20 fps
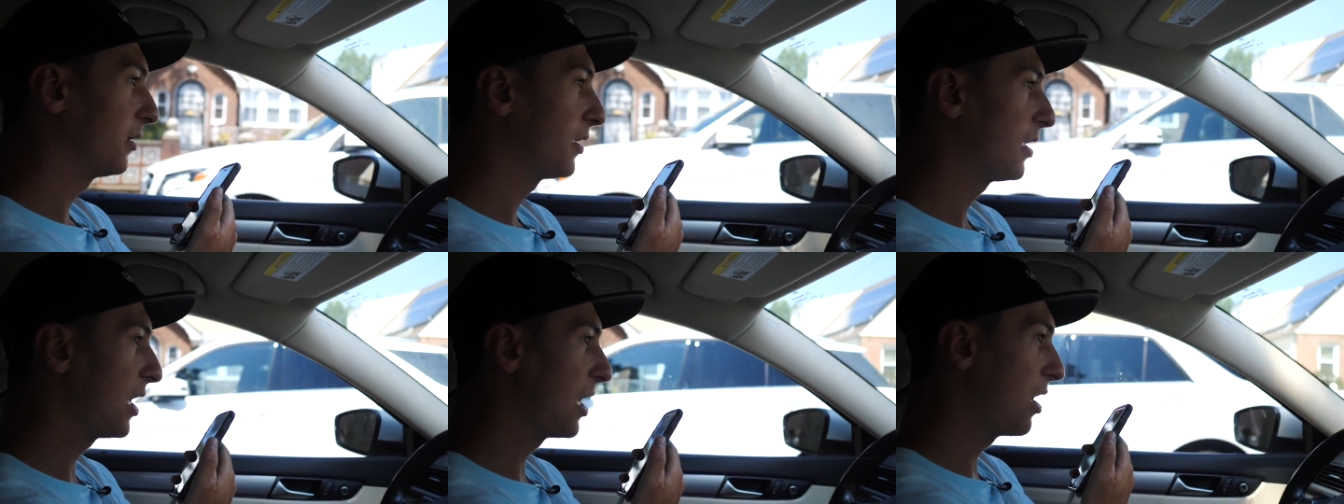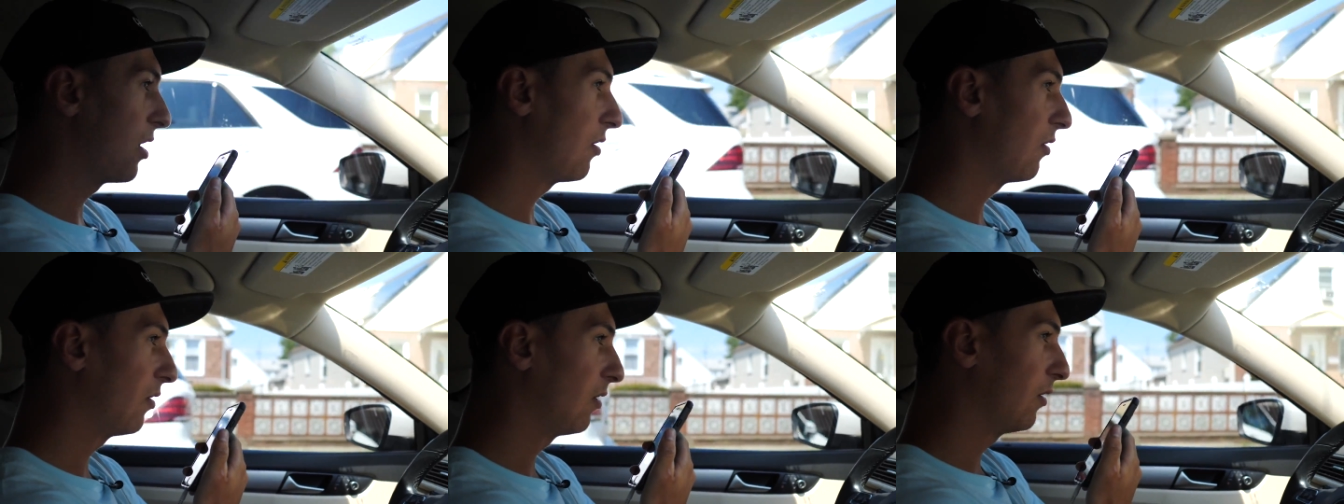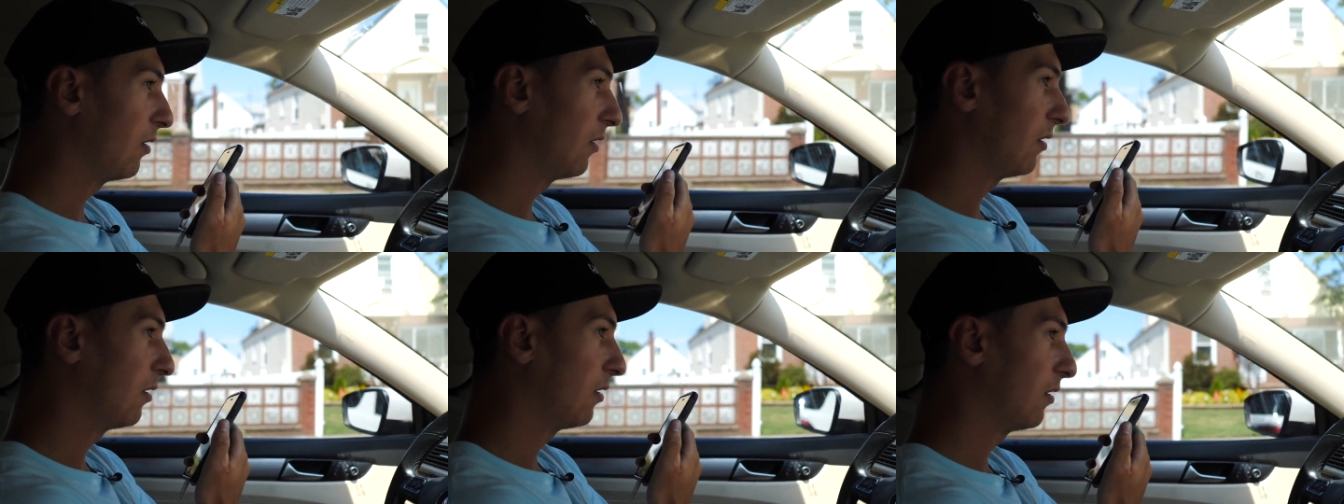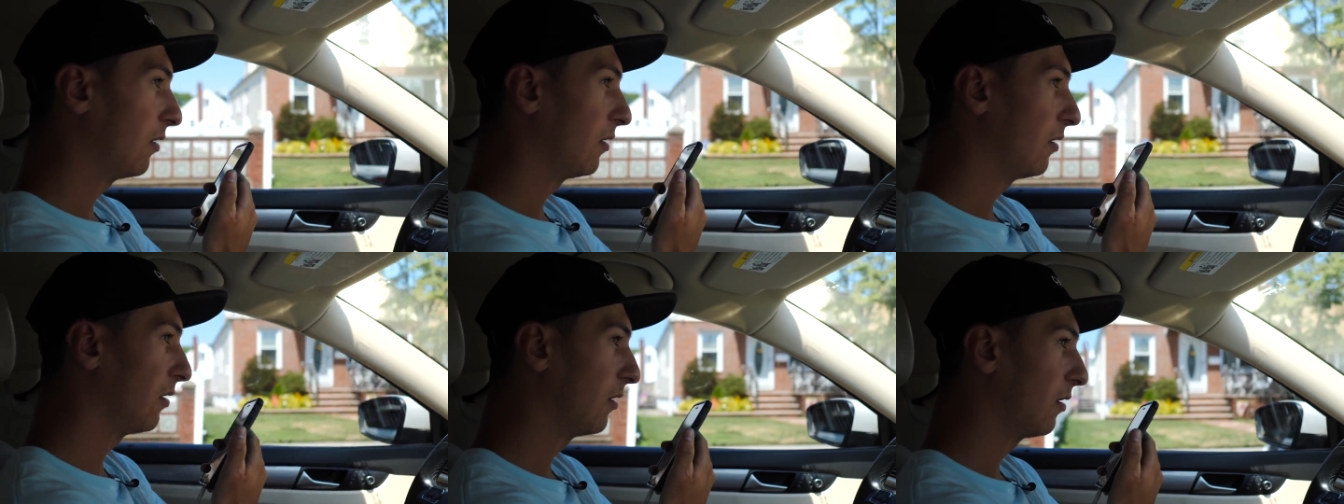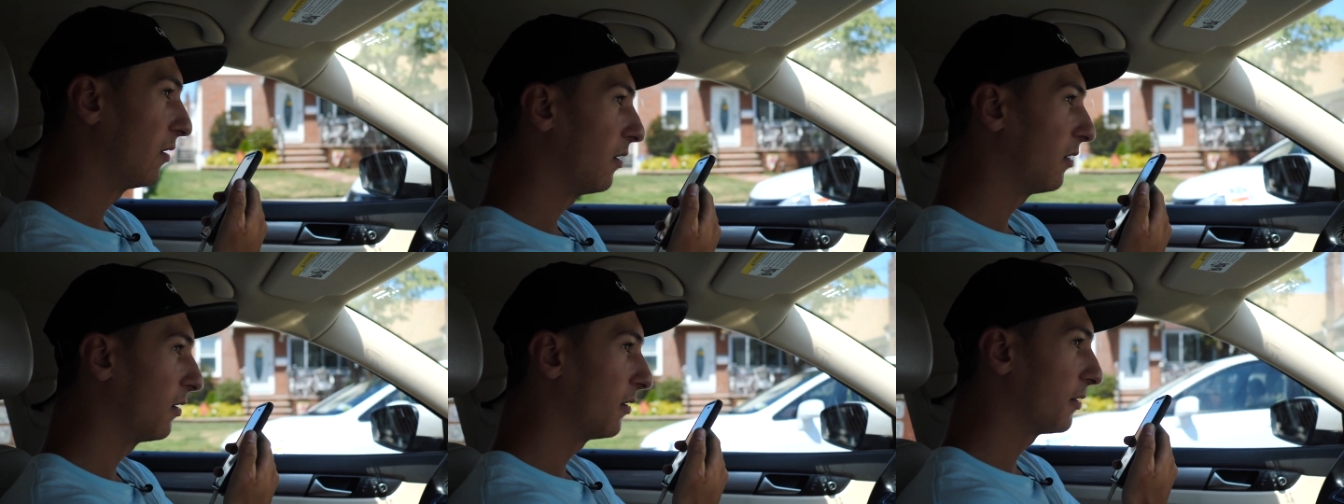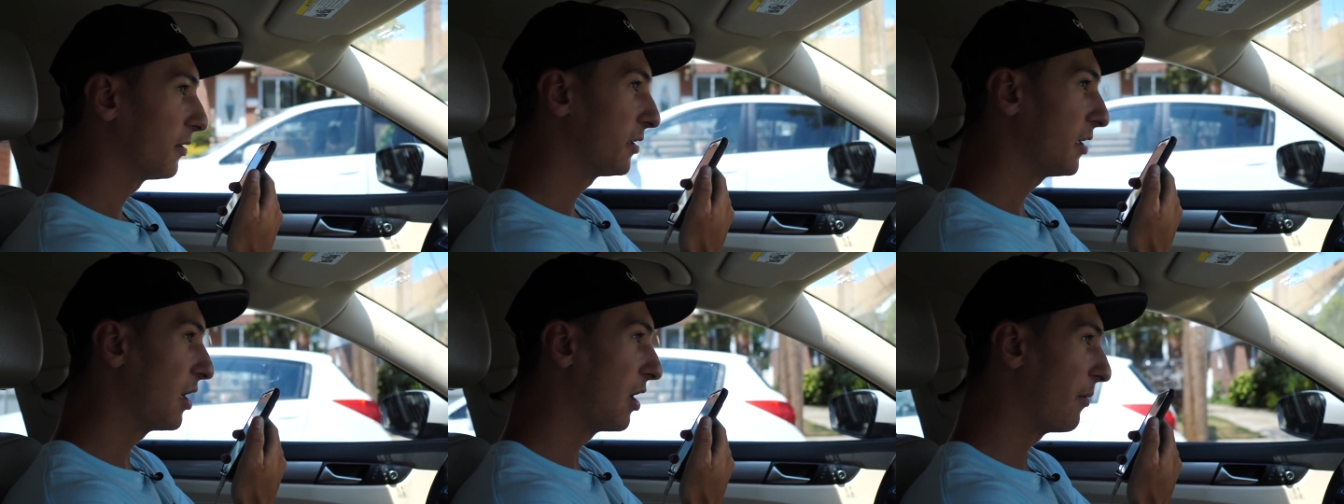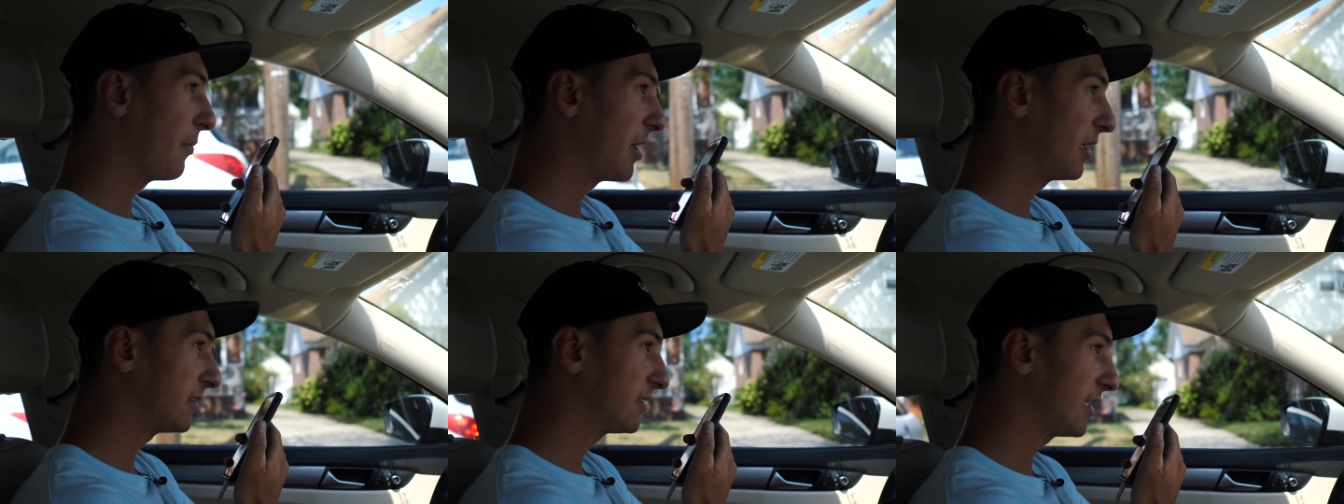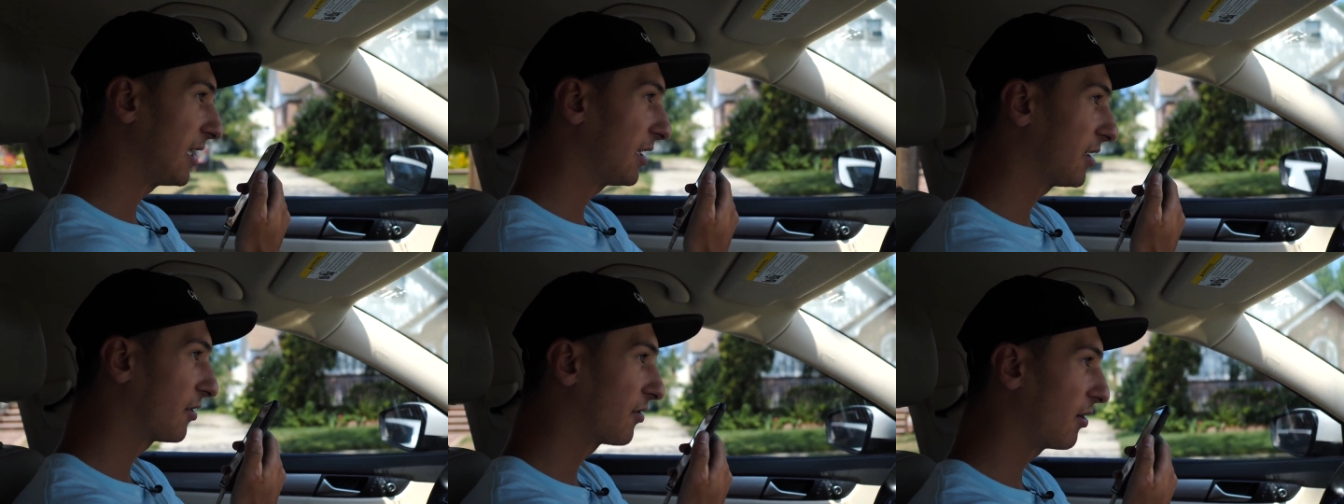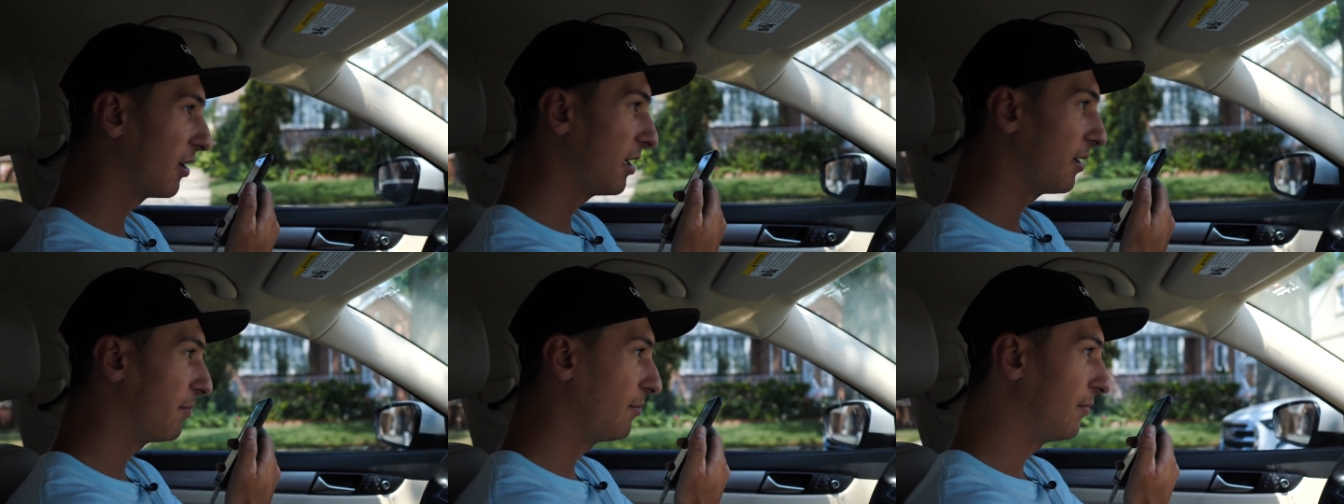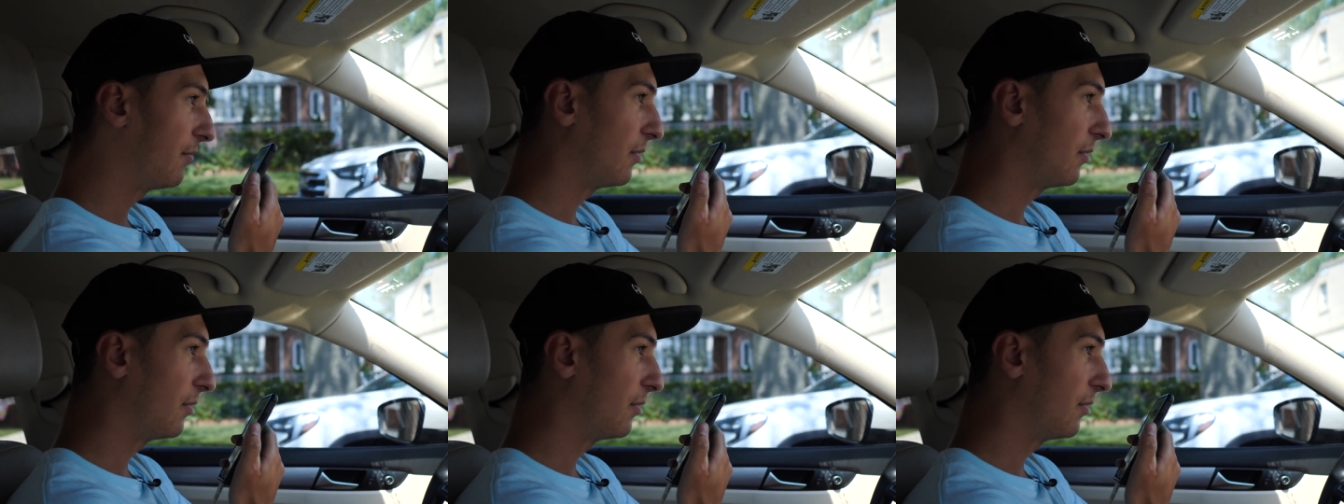Yo. Yo, I'm outside the crib.